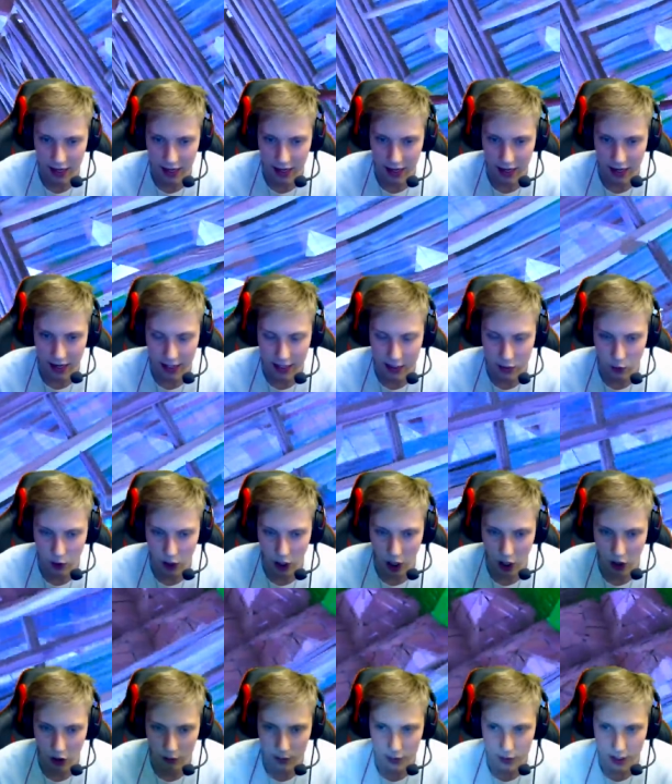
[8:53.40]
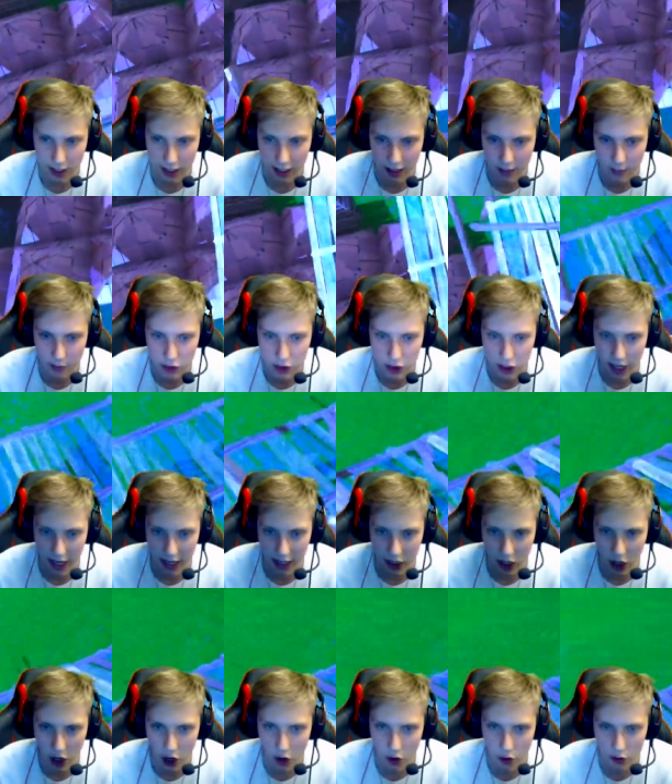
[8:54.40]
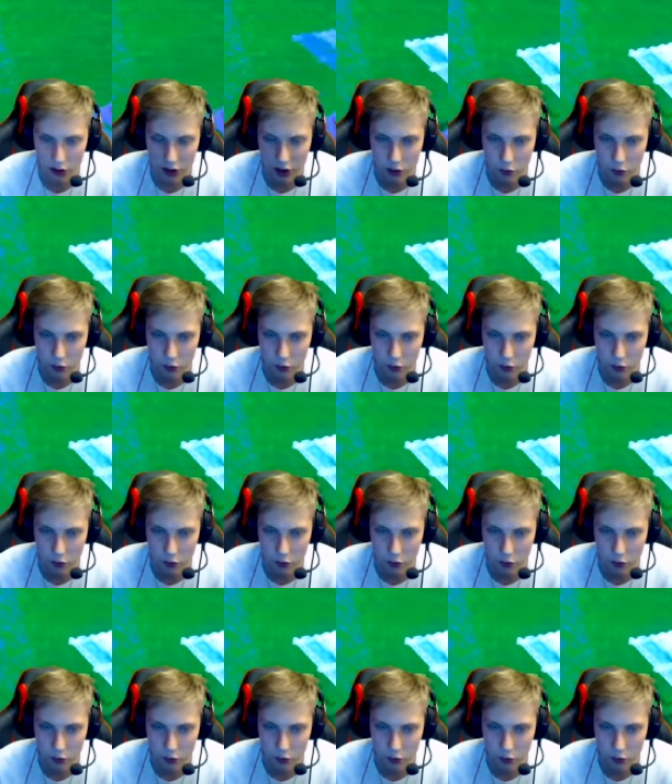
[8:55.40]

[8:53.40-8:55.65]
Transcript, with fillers: He's 100% in there. But Jake knows as